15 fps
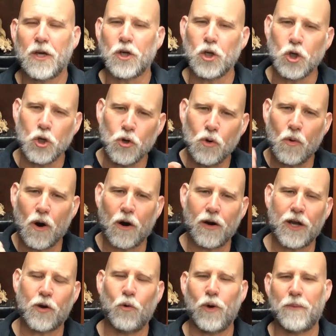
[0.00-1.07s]
You are
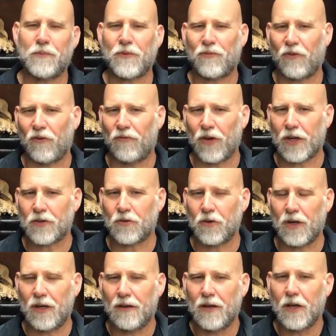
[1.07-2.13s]
equipped for
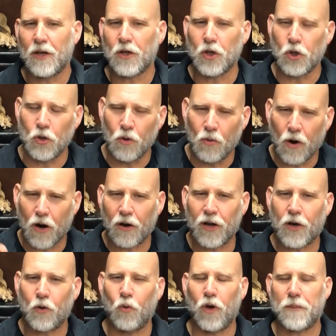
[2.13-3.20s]
victory. You are
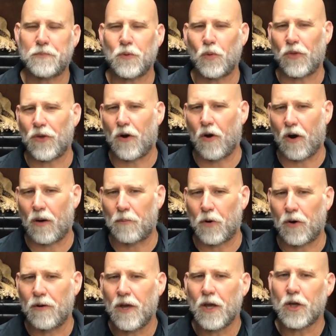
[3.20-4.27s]
equipped with
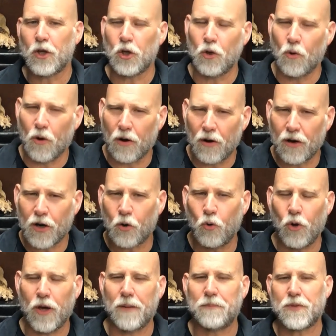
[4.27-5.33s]
armor. You are
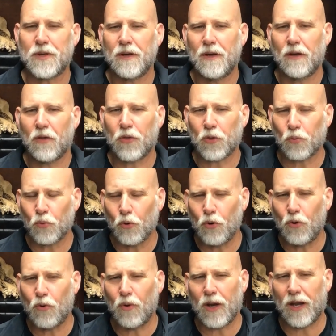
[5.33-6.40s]
equipped
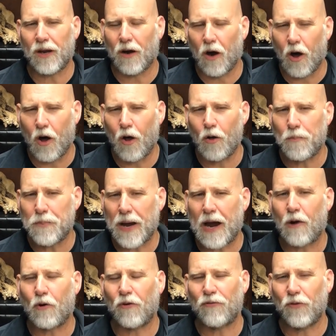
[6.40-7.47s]
through an all
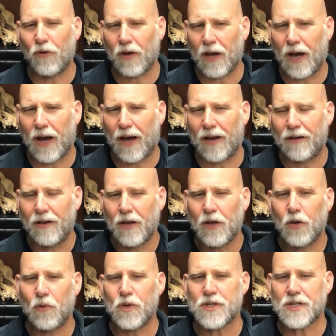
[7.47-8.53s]
powerful God
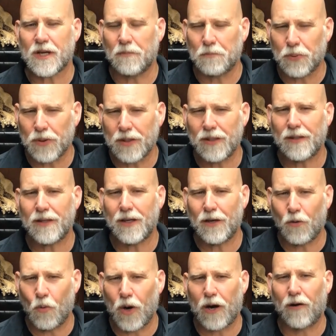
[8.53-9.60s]
who is completely
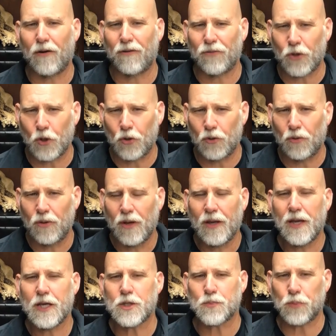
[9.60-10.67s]
aware of you,
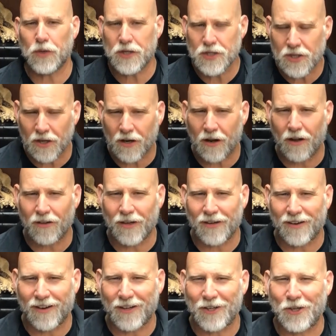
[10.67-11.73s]
has placed a
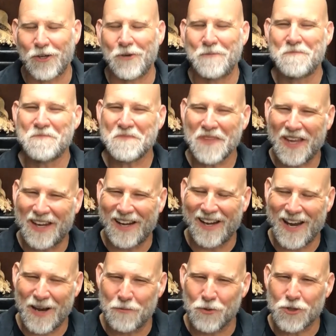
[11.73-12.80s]
calling on you, and
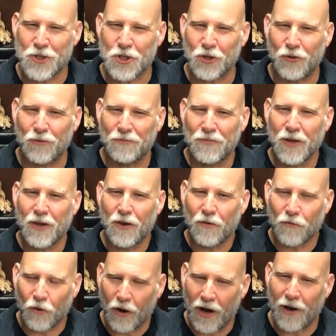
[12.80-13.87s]
enables you
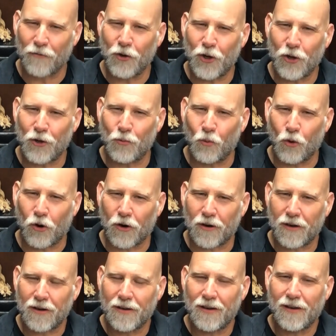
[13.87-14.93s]
for every good
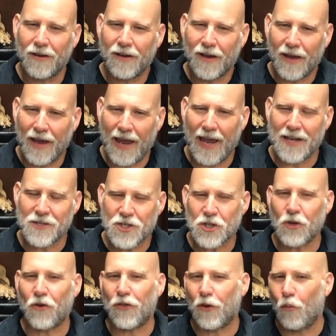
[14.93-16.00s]
work, and
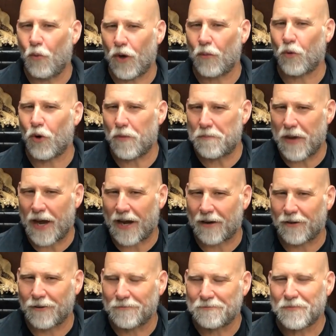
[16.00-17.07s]
so that when we're in
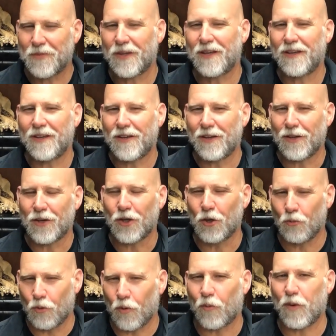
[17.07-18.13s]
battle,
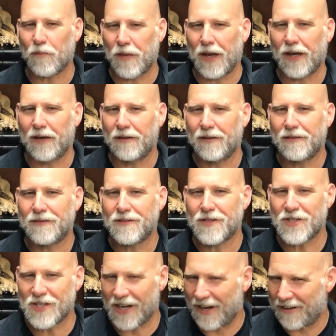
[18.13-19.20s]
you will remain
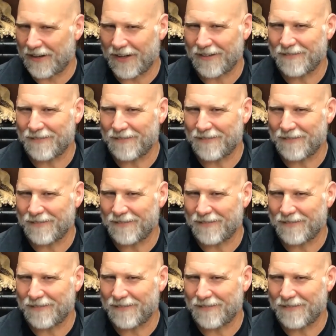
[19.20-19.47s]
standing.